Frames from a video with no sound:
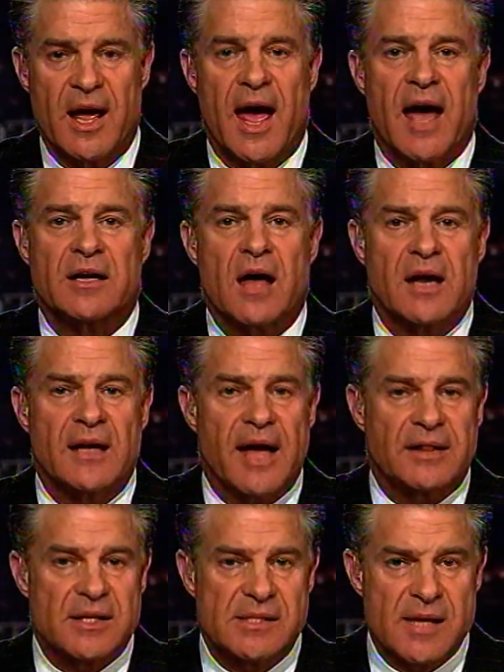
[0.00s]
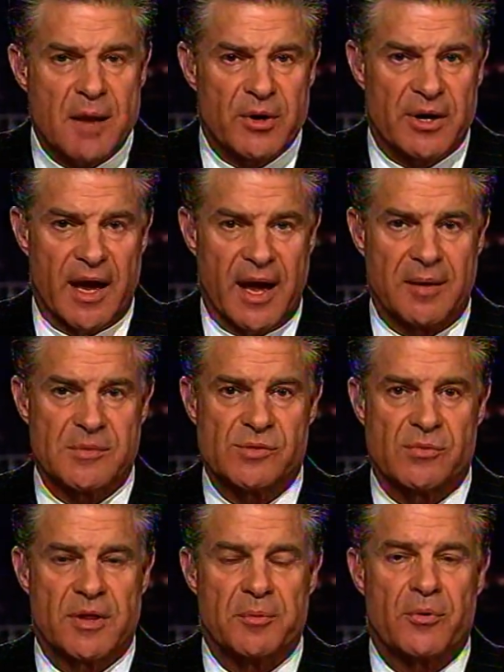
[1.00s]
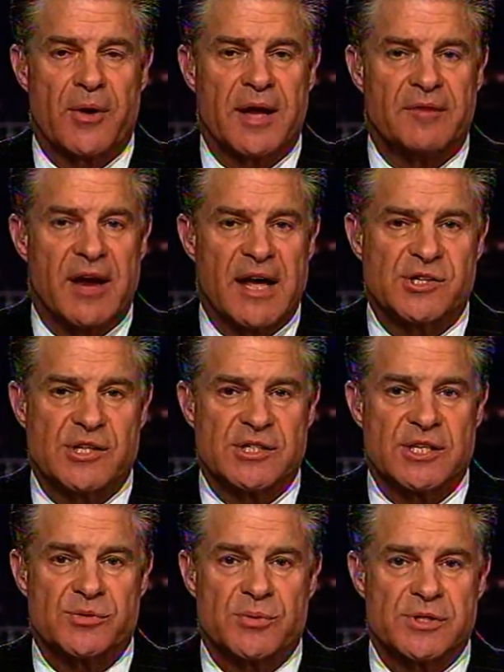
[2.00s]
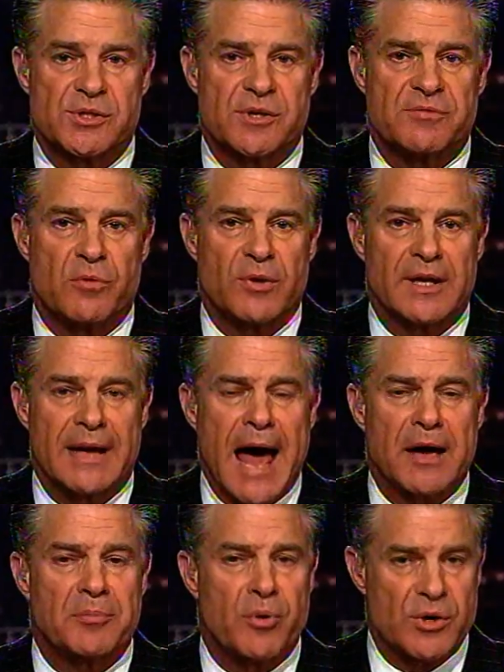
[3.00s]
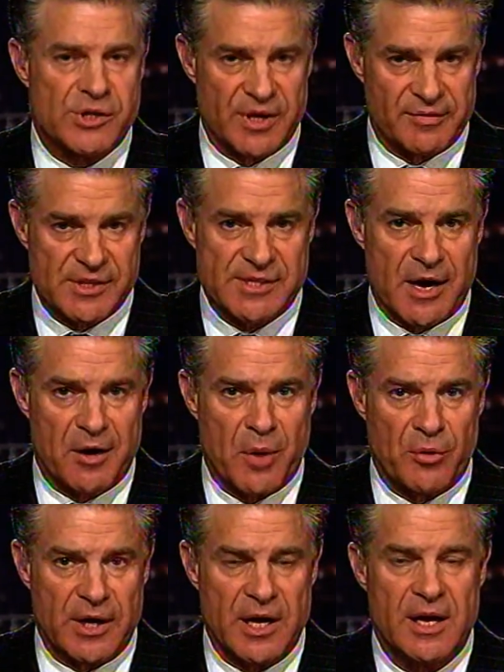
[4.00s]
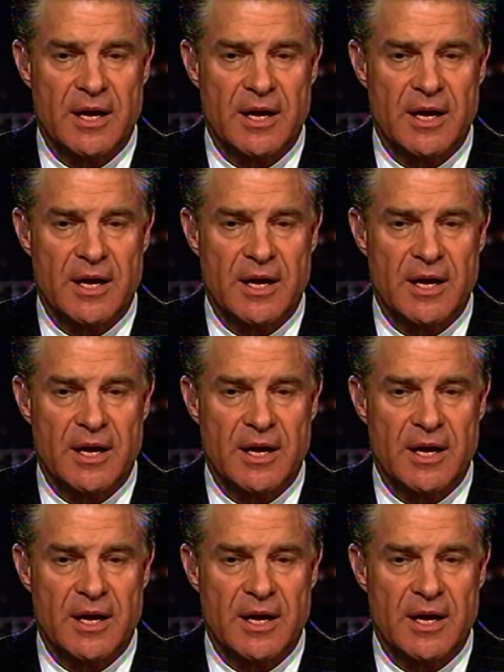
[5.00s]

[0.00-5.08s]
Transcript: And unlike the Summer Games, where the Parade of Nations is reserved for the latter portion of the ceremony,